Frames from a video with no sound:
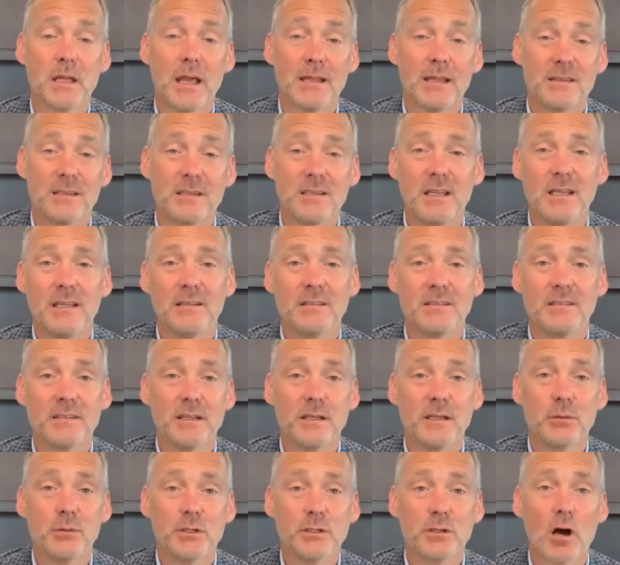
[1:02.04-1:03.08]
At the
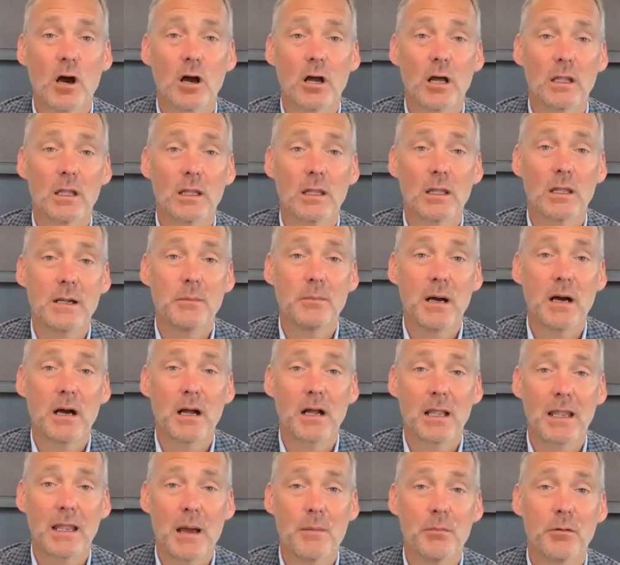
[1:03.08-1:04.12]
DDC, we talk a lot
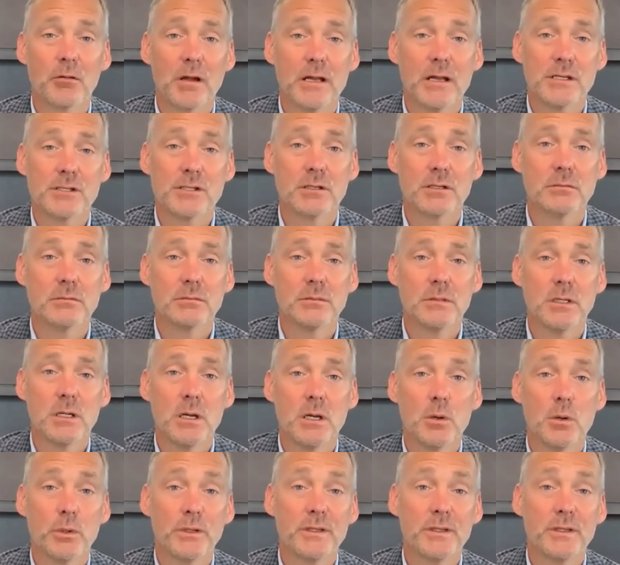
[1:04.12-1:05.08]
about collaboration.